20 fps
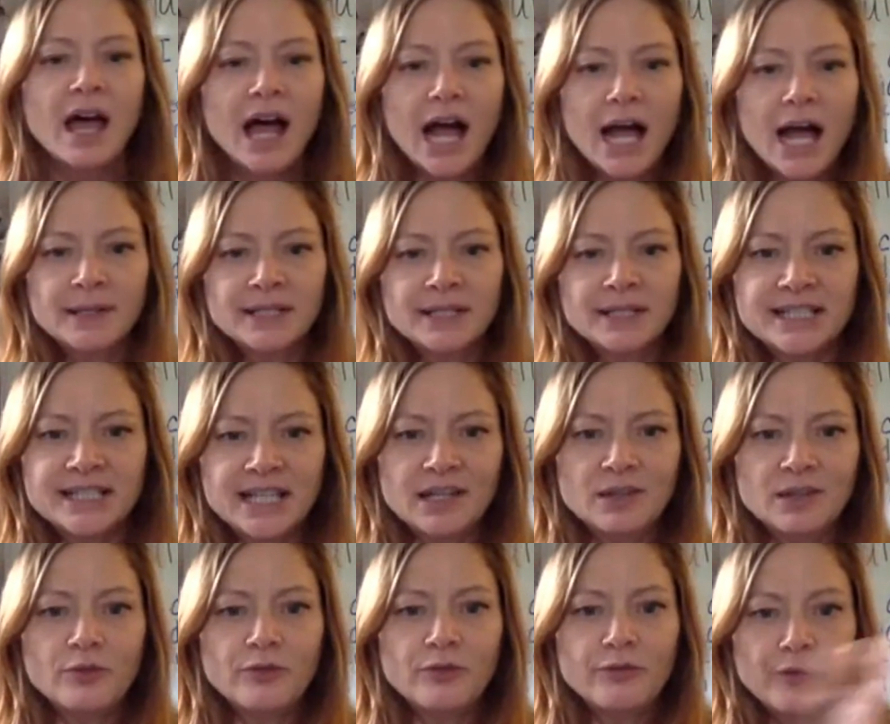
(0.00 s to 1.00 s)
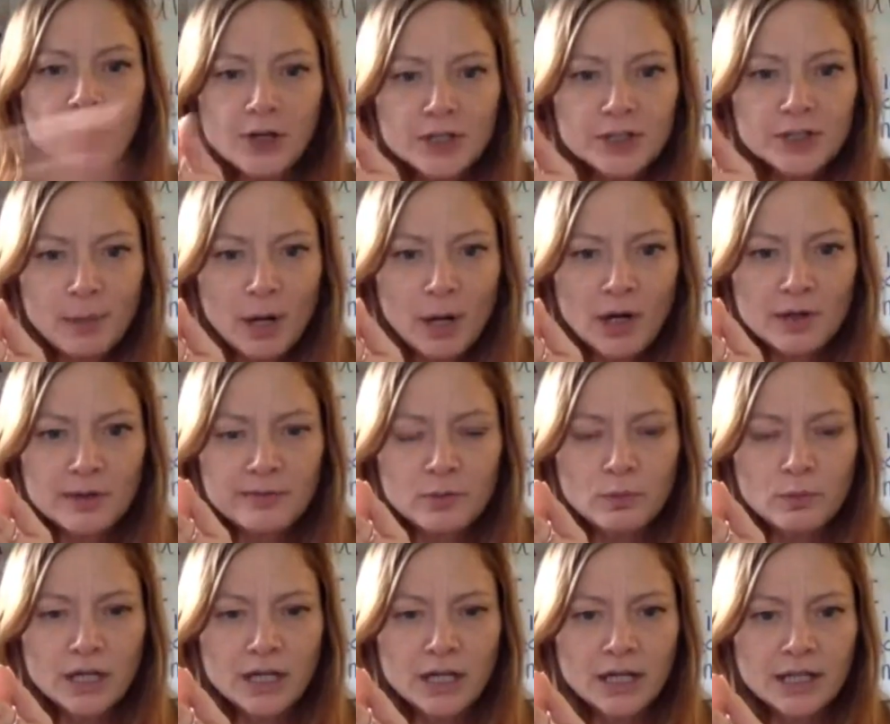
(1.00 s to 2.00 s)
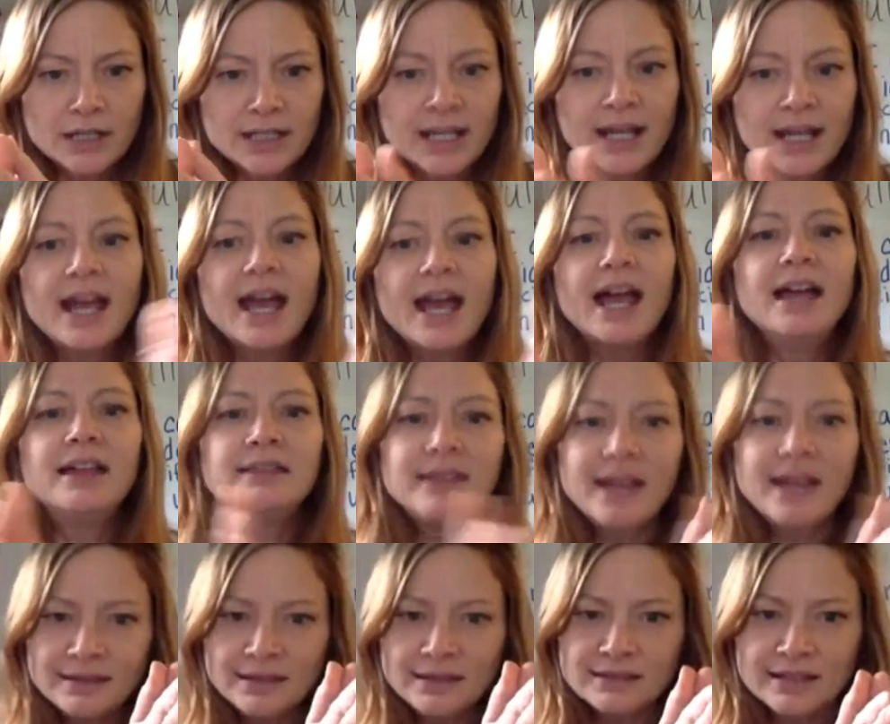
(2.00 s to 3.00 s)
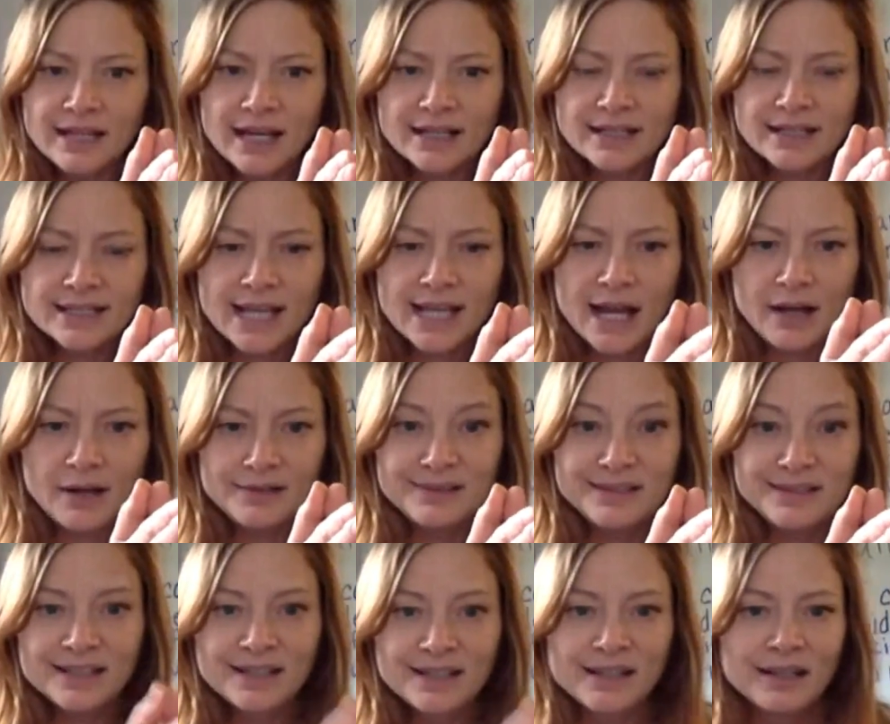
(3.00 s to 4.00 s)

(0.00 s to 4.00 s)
I'm say the first part of a word and then the last sound.